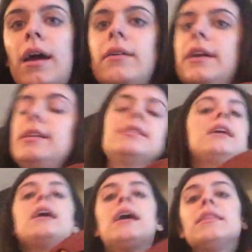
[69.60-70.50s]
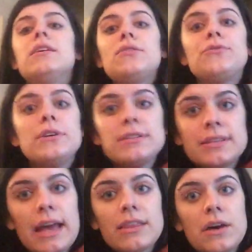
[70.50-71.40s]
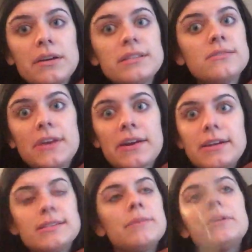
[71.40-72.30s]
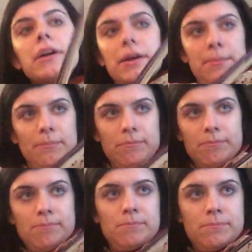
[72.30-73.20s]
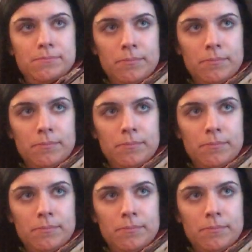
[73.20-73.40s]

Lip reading: All right. The first line, though, is very similar. So